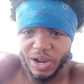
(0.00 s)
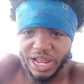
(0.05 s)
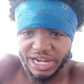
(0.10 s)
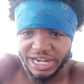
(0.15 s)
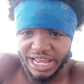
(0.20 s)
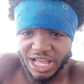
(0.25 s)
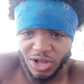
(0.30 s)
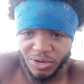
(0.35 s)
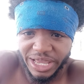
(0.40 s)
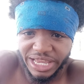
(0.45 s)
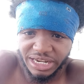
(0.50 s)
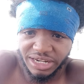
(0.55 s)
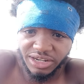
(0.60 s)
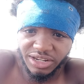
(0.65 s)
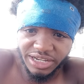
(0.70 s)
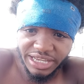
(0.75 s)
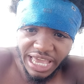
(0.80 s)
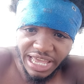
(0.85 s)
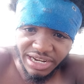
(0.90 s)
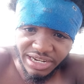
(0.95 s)
right now and
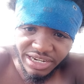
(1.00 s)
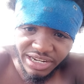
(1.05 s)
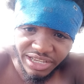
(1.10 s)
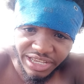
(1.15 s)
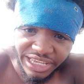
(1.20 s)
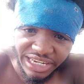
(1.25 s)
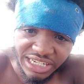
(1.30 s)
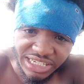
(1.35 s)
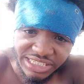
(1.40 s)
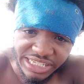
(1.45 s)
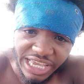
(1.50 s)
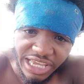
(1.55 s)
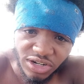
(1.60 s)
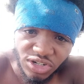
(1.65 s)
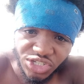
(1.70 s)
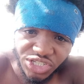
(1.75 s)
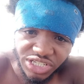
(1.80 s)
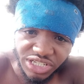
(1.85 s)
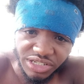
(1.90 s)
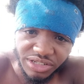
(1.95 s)
look at a nigga and his
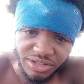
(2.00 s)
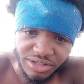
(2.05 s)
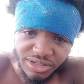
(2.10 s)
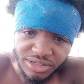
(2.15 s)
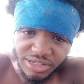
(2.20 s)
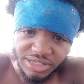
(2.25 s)
energy